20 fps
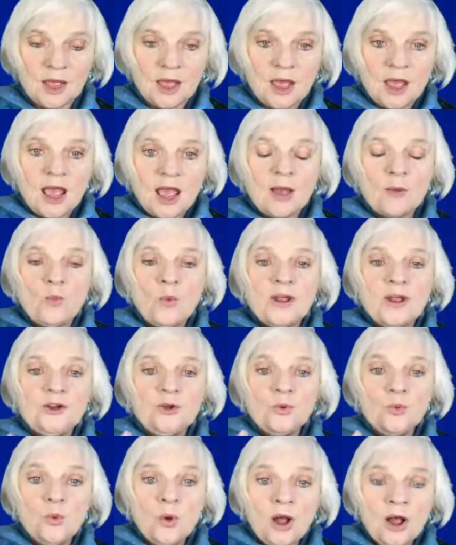And when you
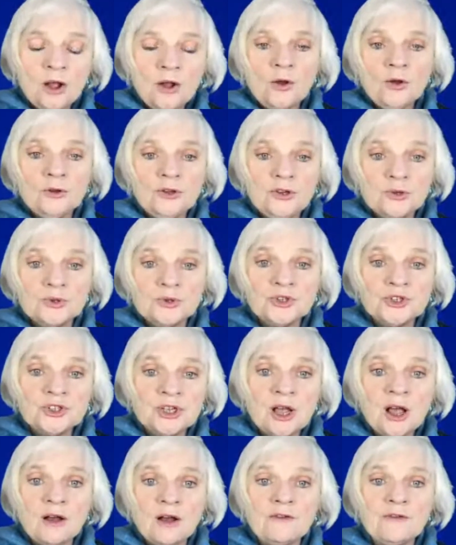work on
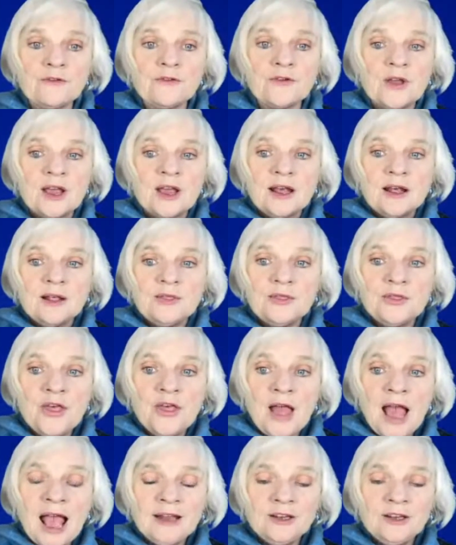yourself
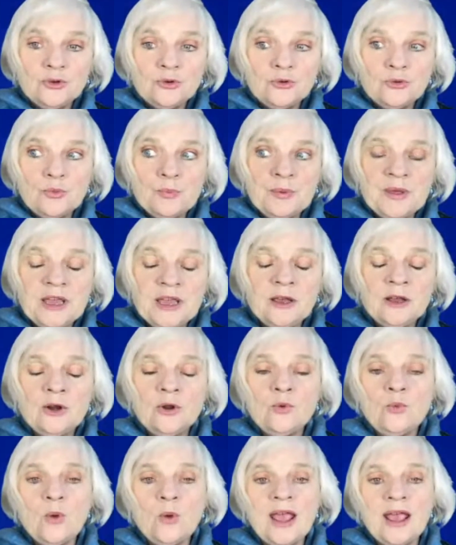and you peel
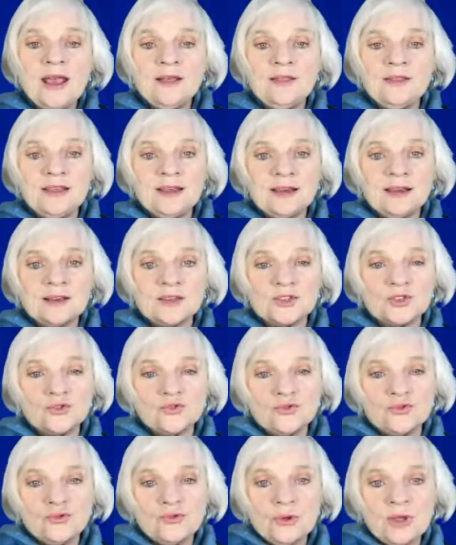away the
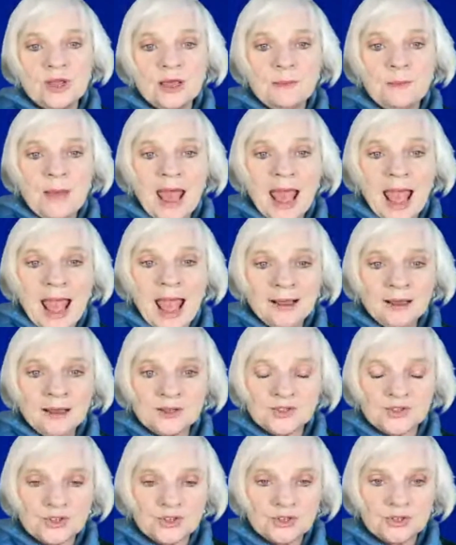extreme
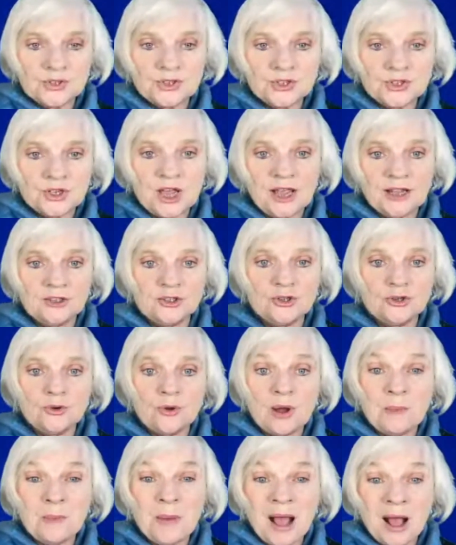angst inside you
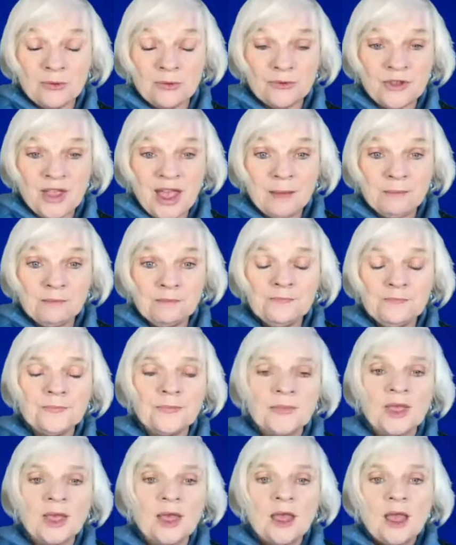about them,
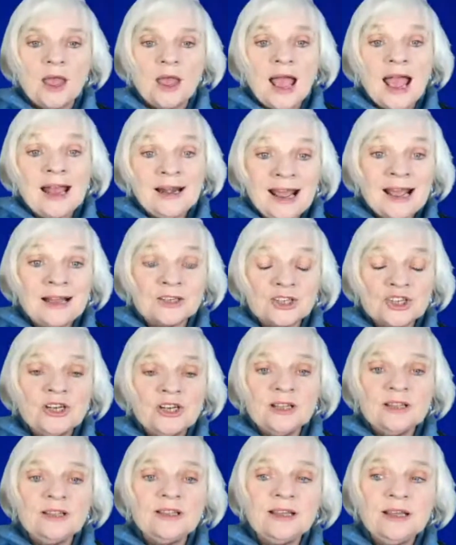and
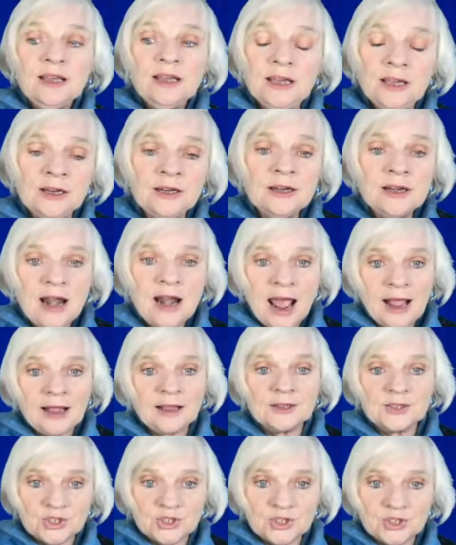actually the hidden
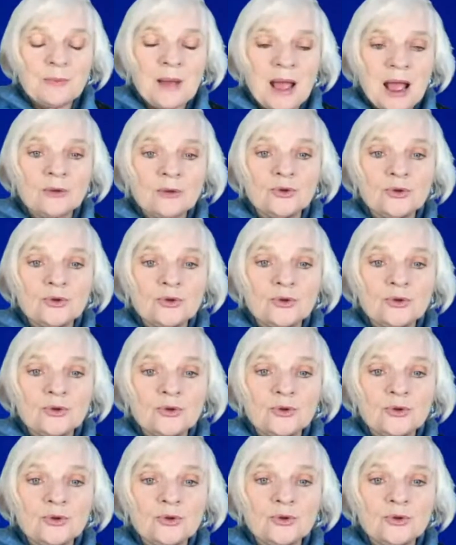angst about
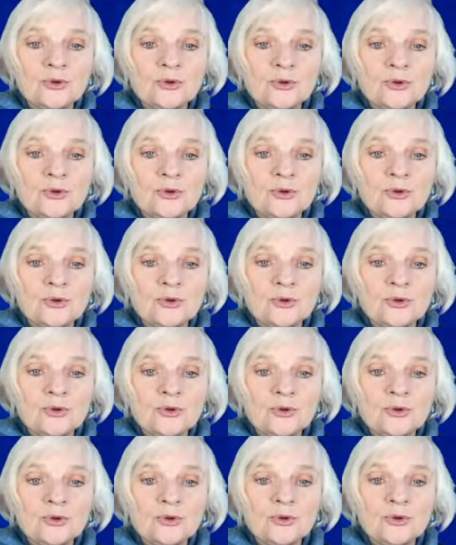yourself, when you
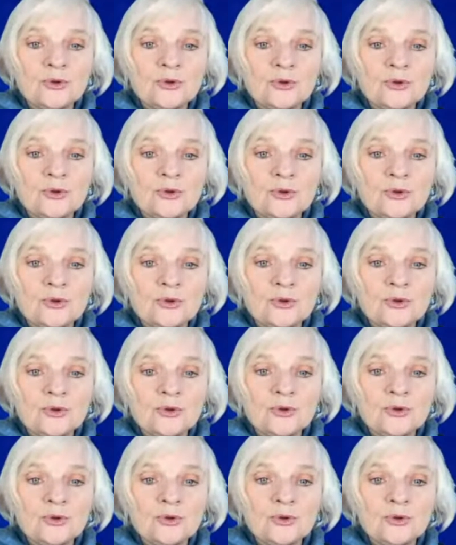peel that away, you
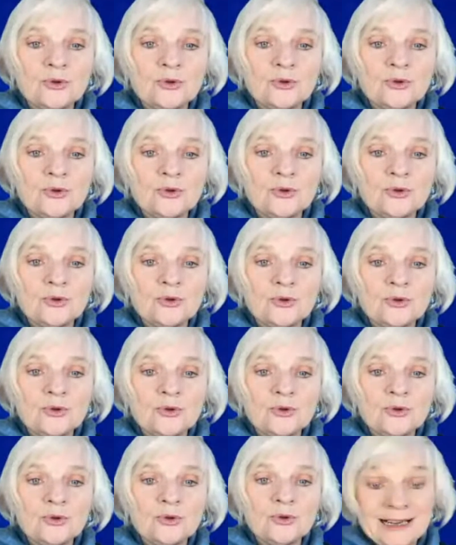become very
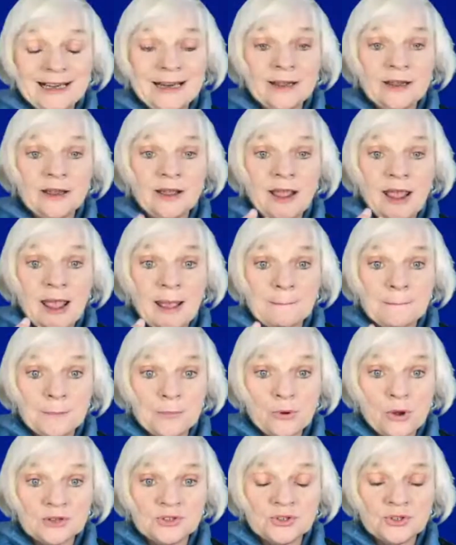centered, clear, and
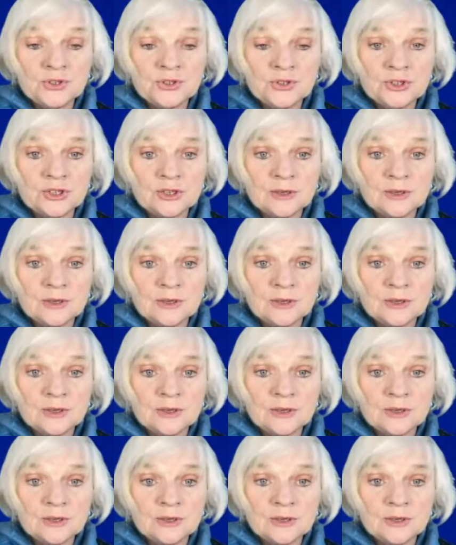present.